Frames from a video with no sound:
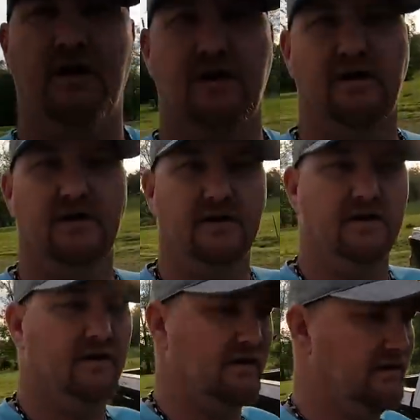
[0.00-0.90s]

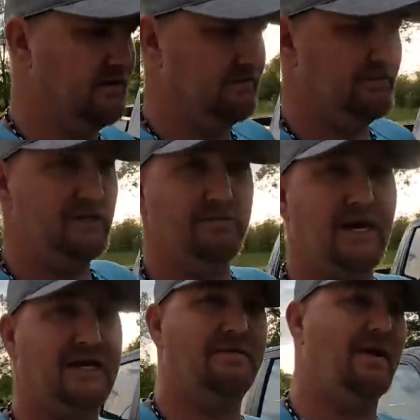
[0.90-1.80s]
Me,
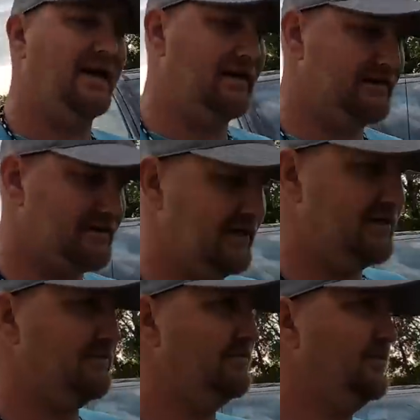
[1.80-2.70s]
Mike, and Mike
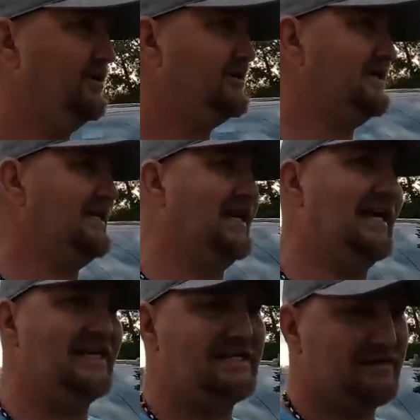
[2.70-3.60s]
stayed up pretty
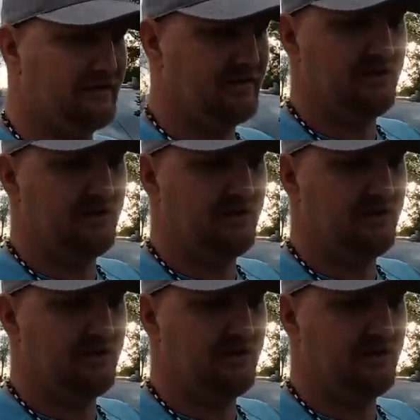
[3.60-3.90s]
late